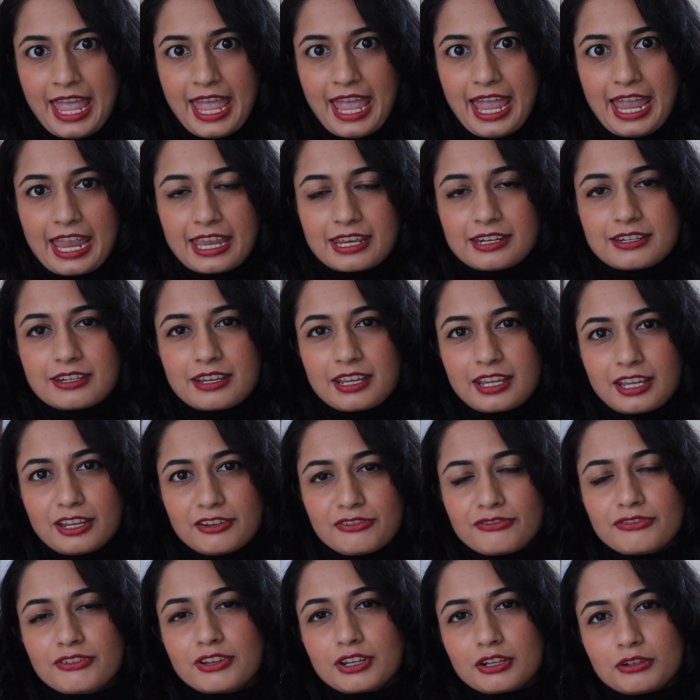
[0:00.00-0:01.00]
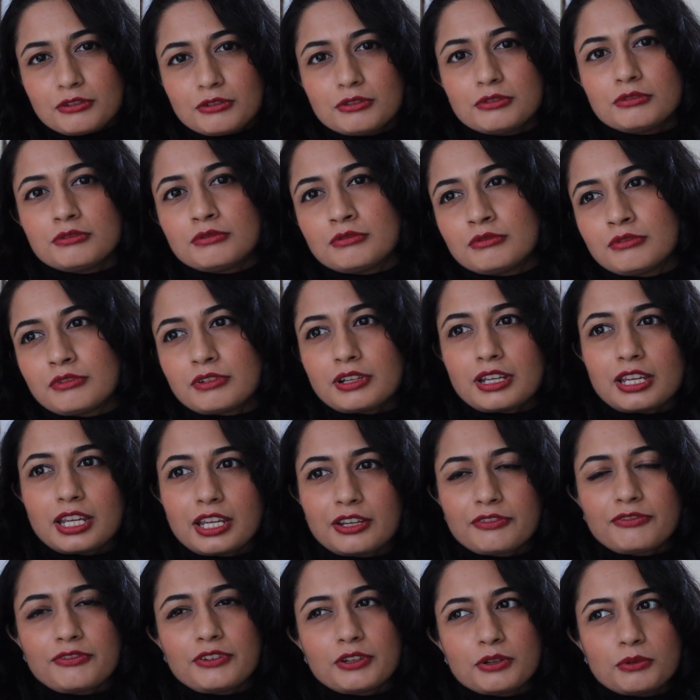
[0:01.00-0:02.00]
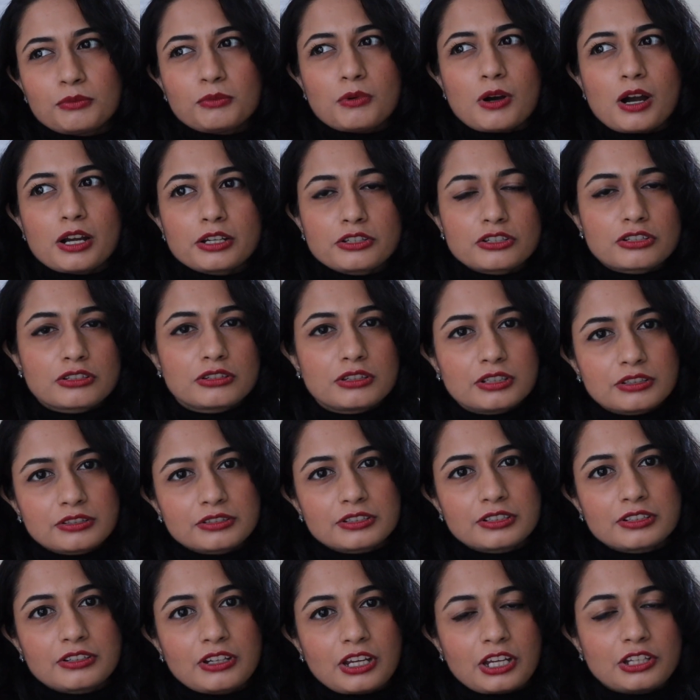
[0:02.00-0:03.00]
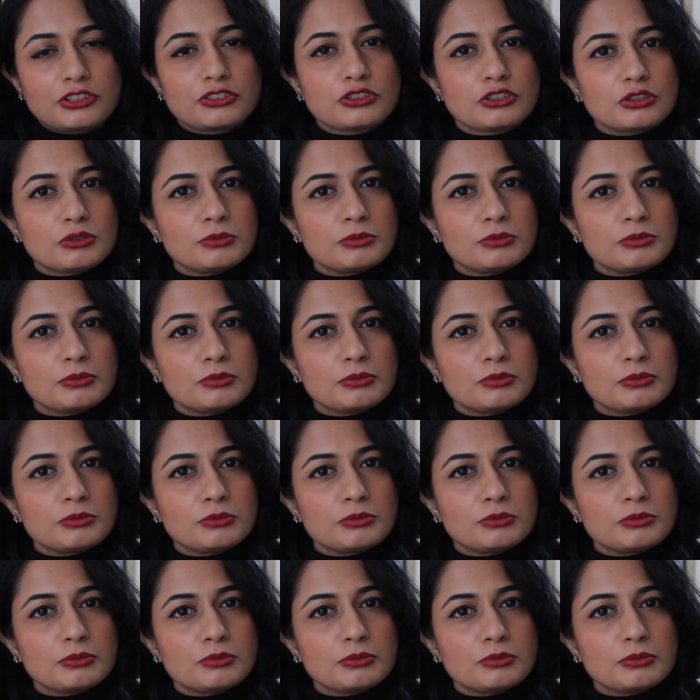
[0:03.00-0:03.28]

And if you watch the series,